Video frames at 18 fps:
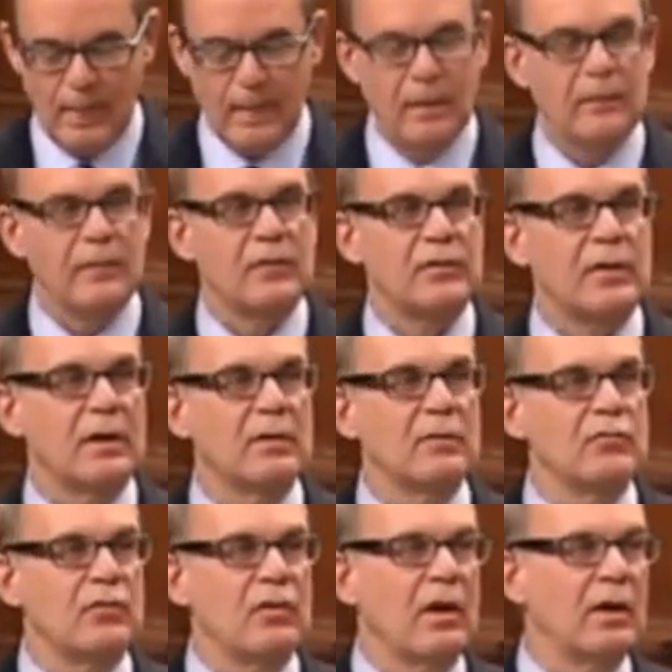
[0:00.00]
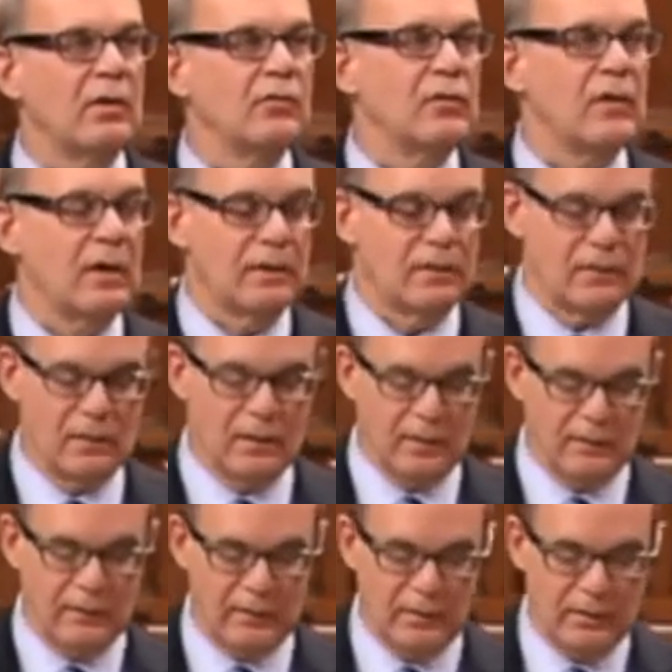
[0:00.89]
The second change
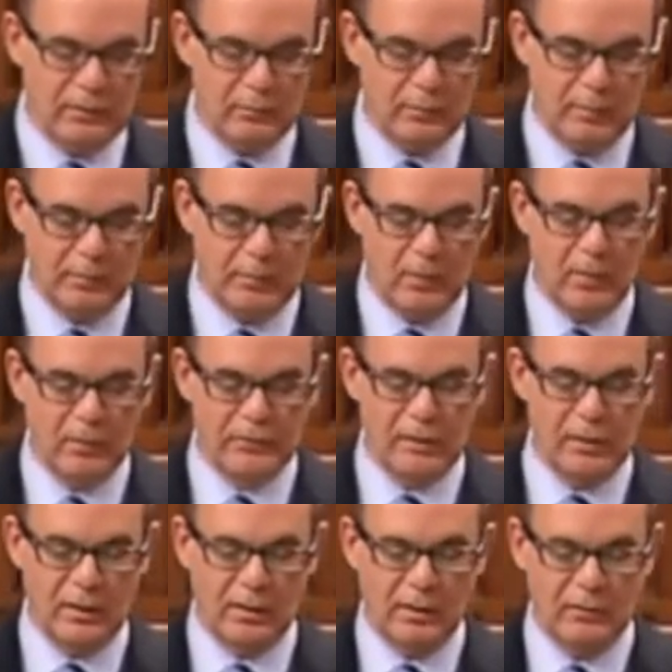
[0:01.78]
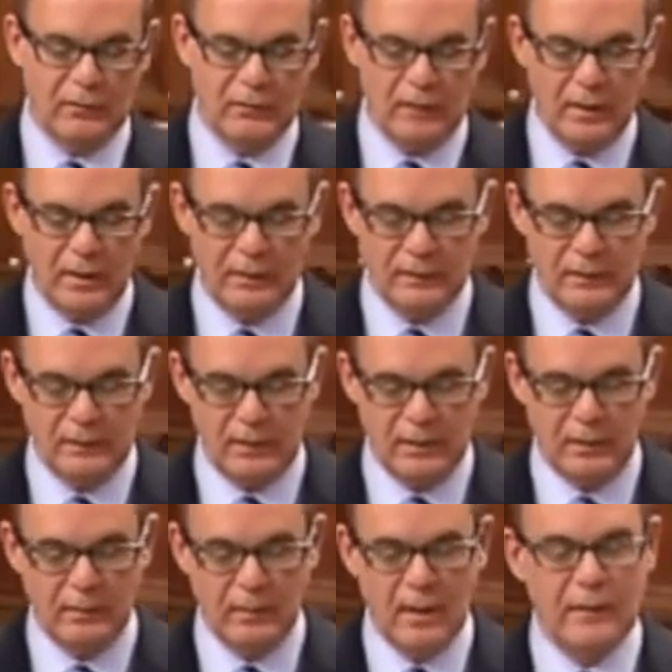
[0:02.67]
that he is proposing is
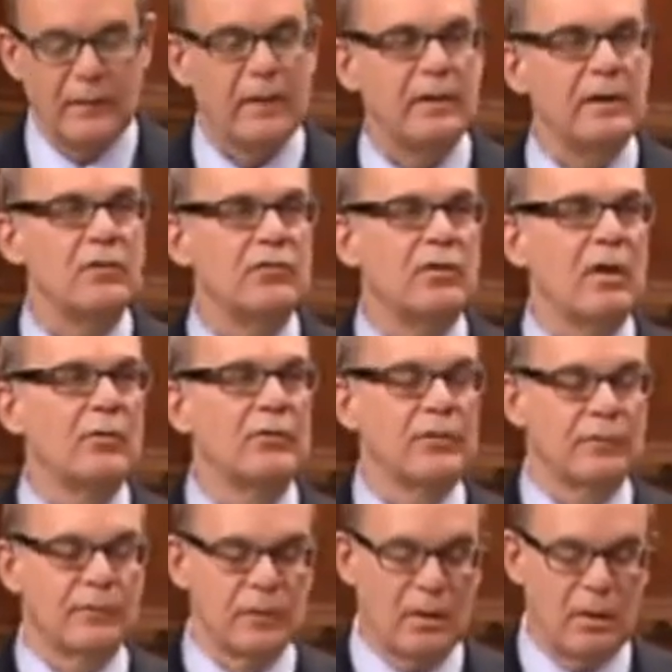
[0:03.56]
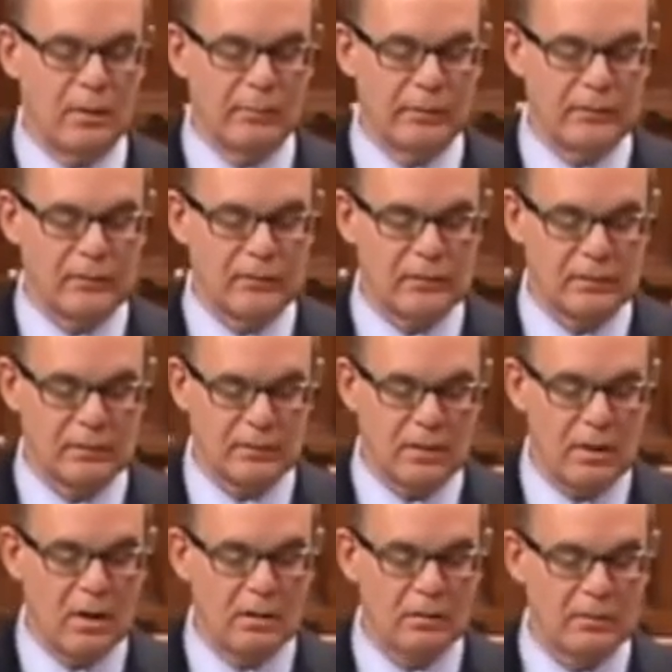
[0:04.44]
that each House of Commons
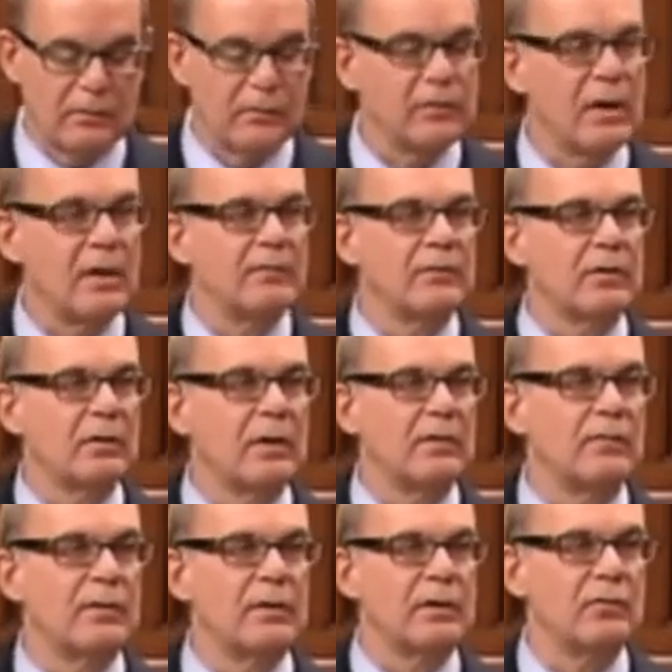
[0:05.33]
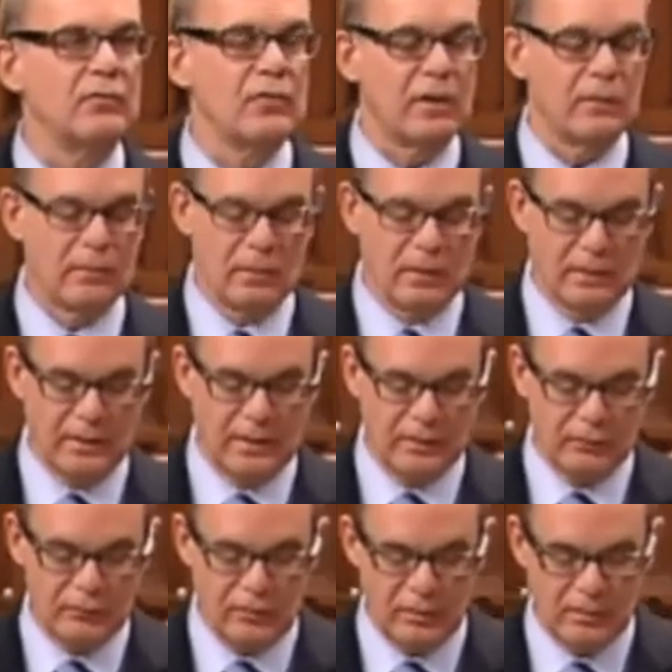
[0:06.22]
caucus, after every general
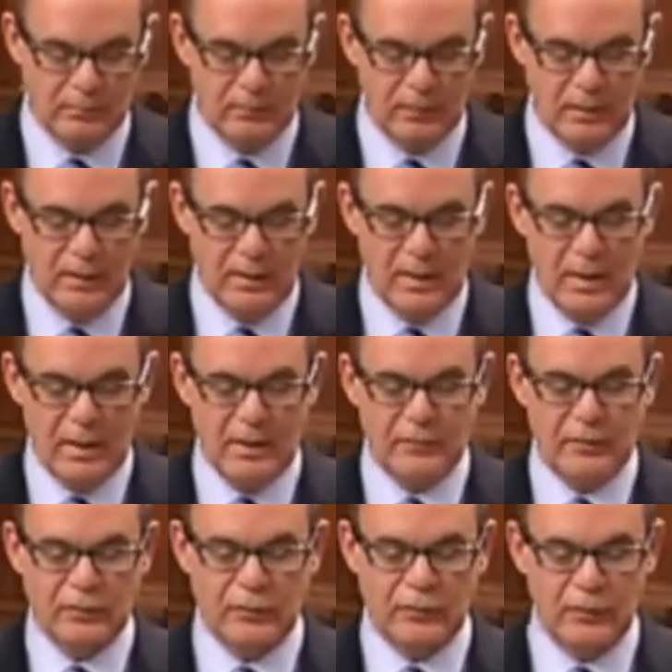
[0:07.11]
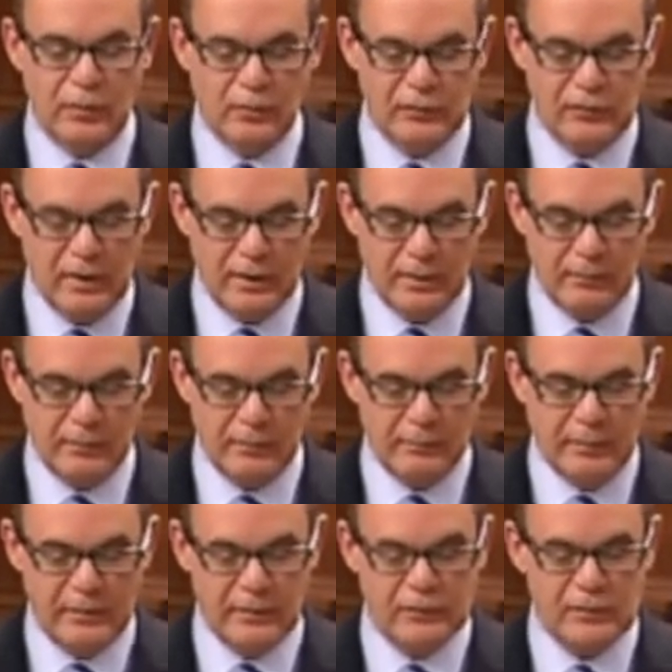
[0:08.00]
election, as its first item of
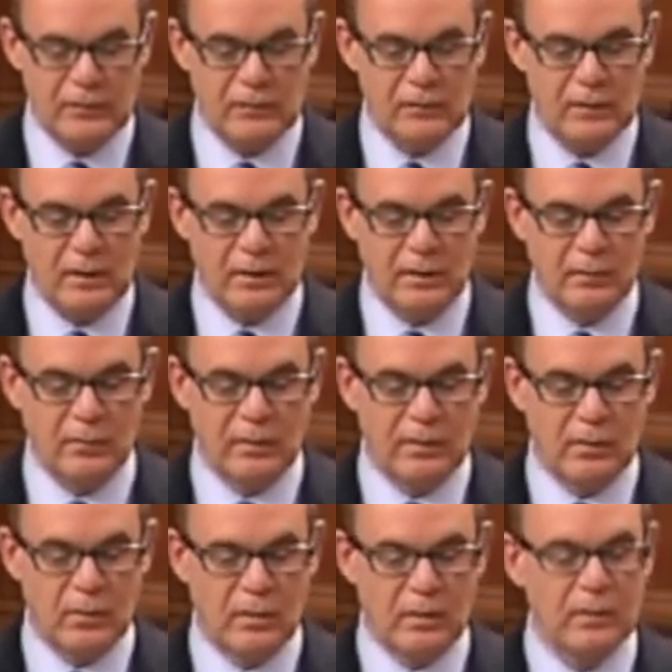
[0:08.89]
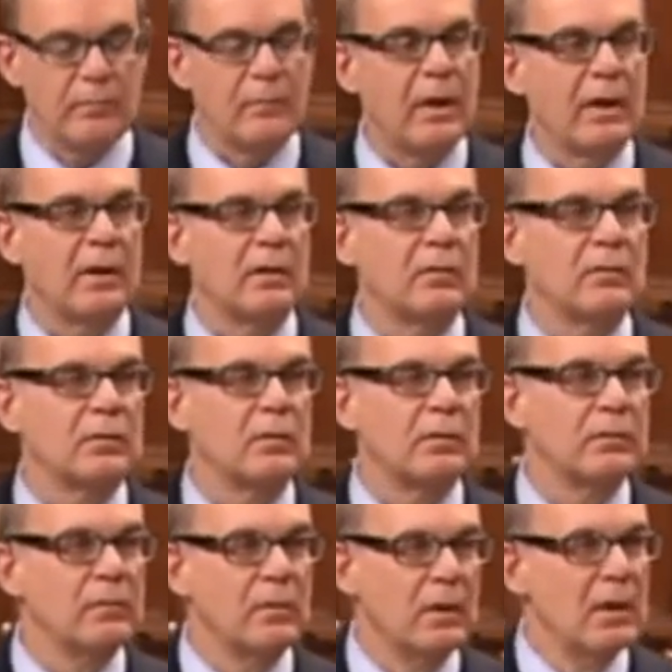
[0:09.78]
business in a recorded manner,
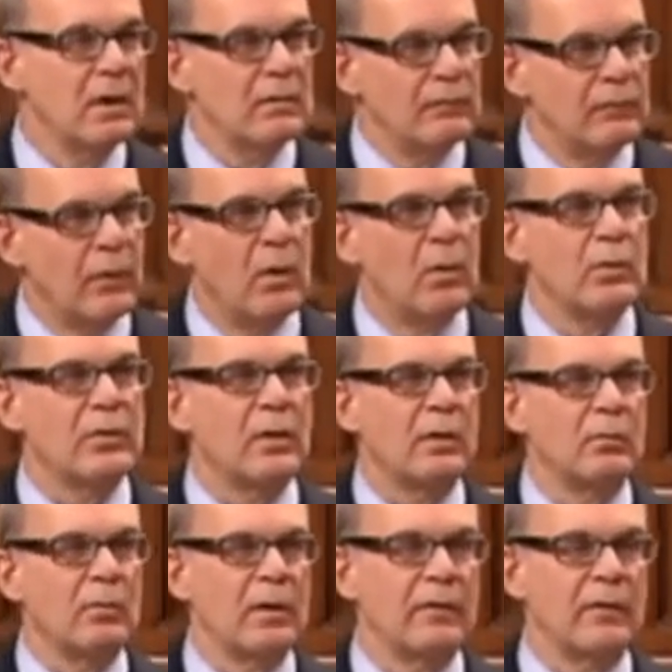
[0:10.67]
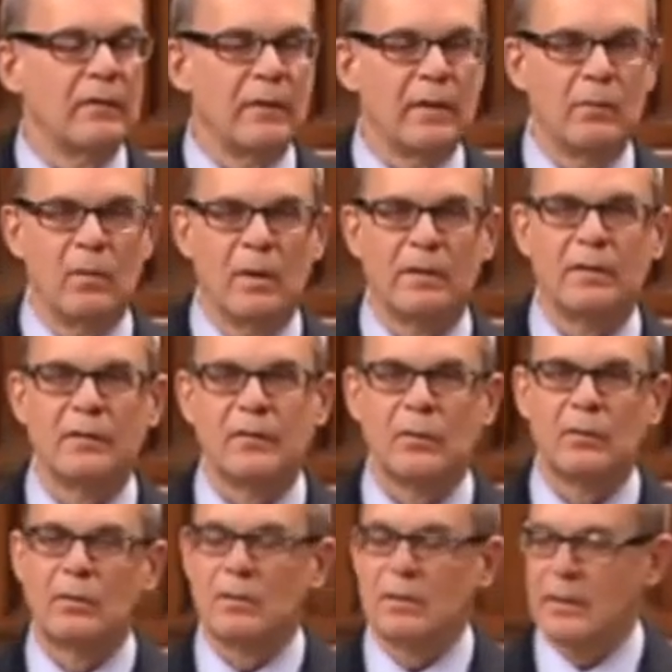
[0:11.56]
could vote on whether they wanted
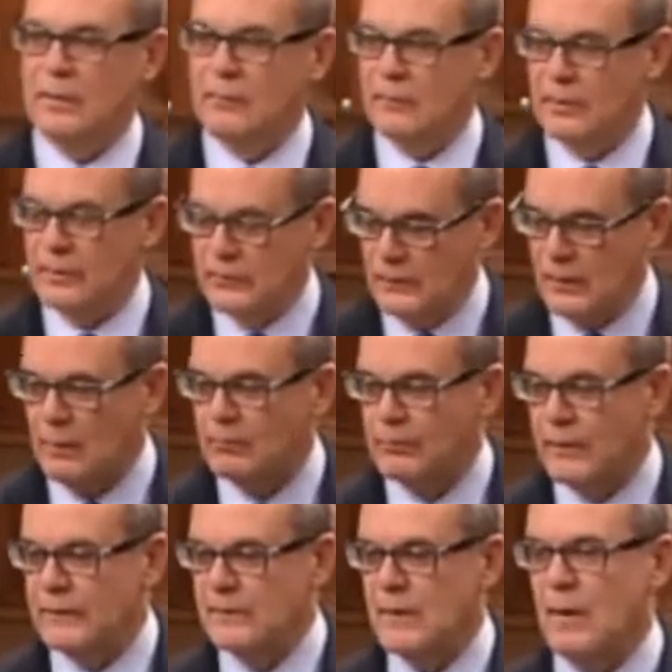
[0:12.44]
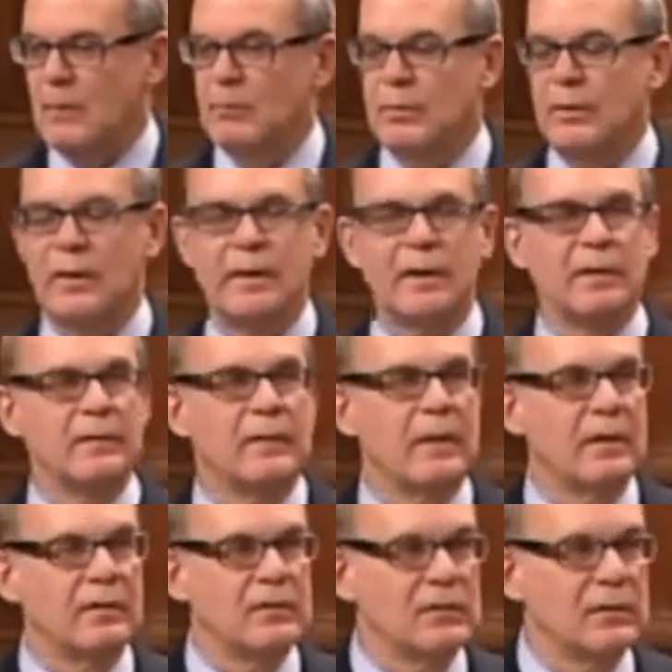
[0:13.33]
to kind of accept the template
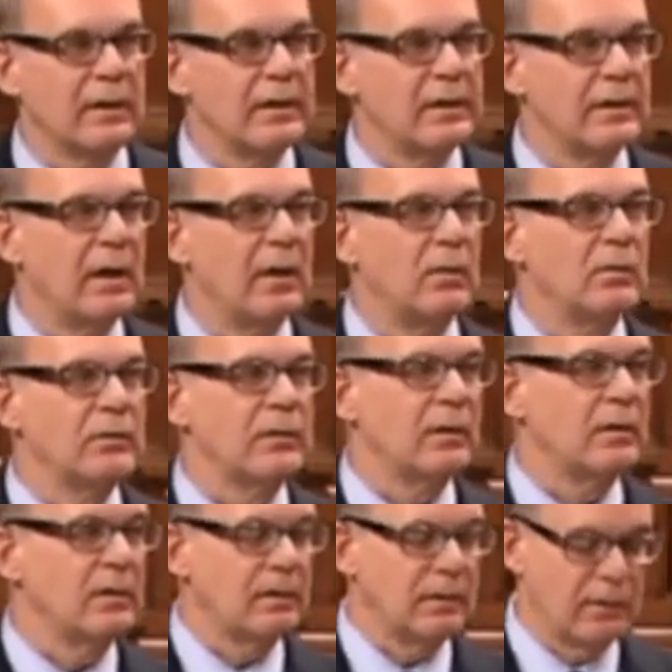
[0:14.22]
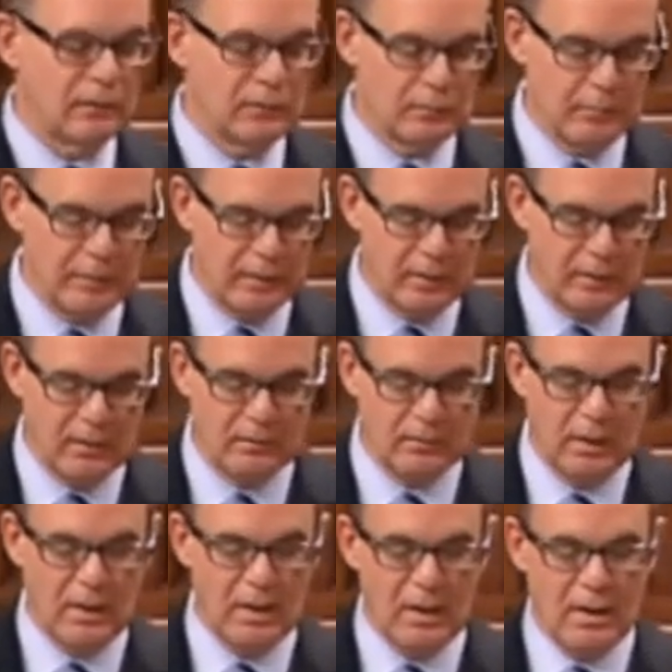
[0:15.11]
that's laid out in his bill
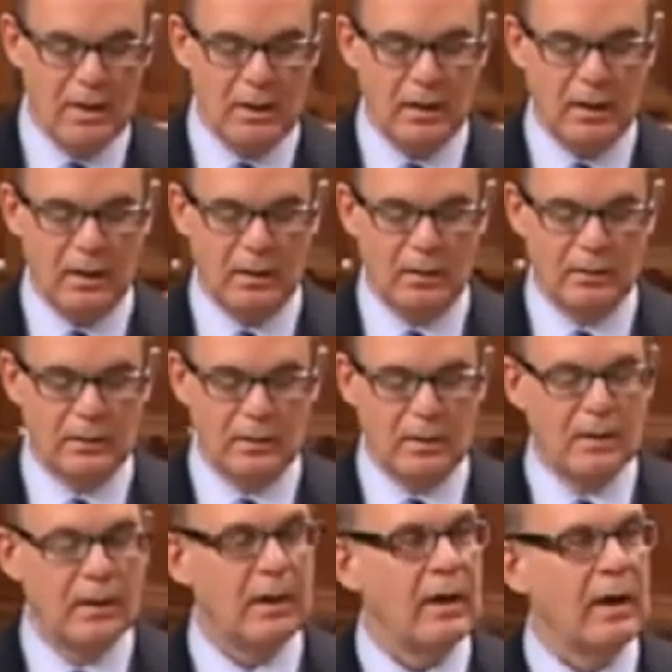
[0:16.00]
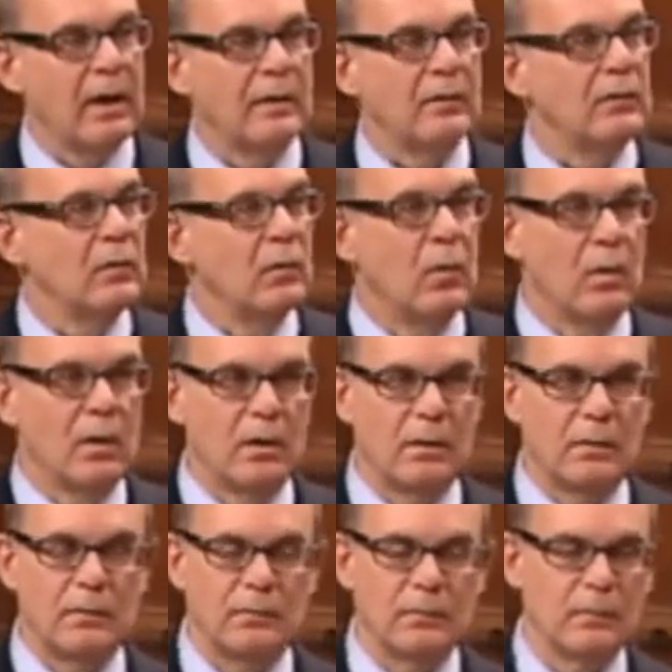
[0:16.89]

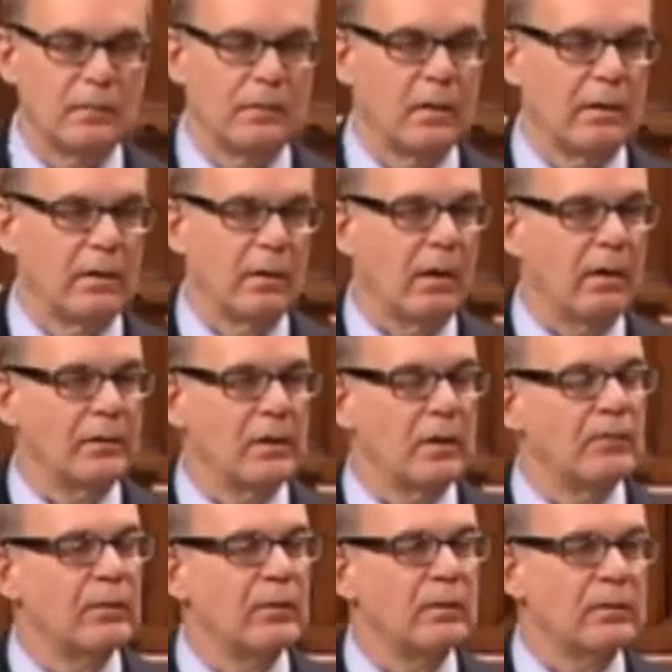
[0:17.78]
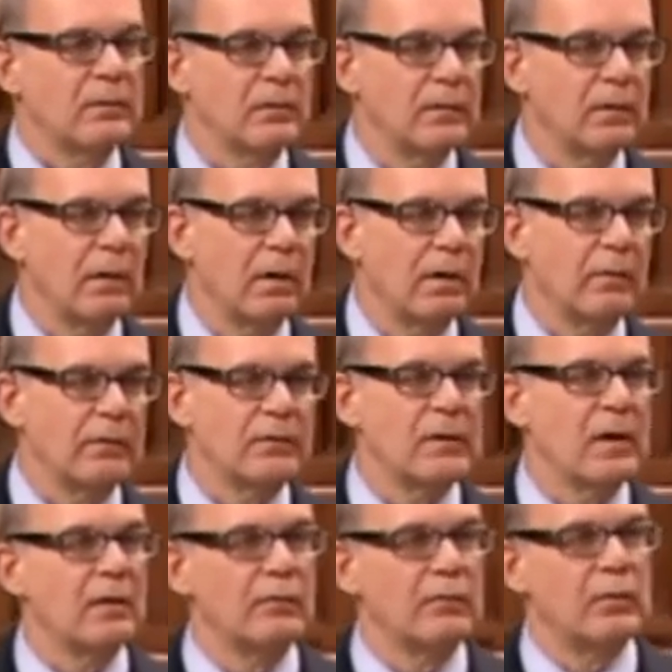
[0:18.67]
or a different
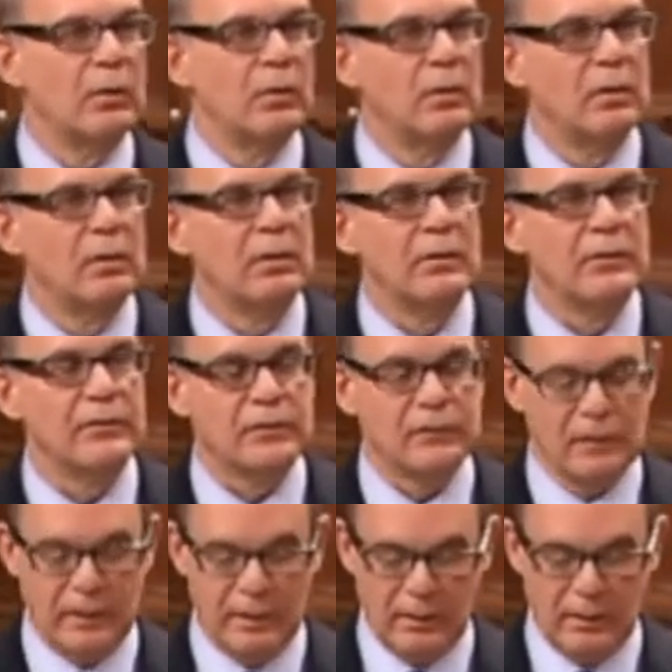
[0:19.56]
set of rules,